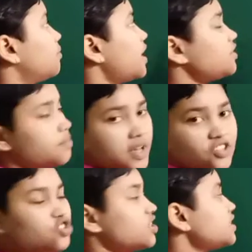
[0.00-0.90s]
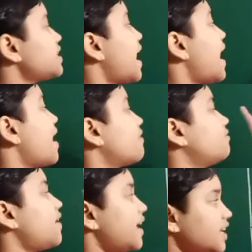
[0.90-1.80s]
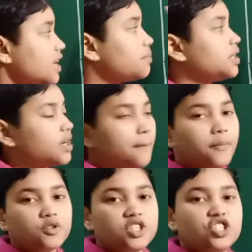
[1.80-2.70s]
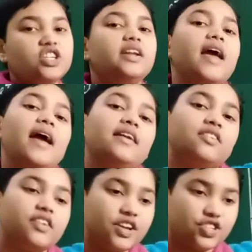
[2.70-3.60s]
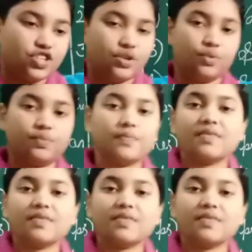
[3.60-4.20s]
But mixtures have variable composition and ratio.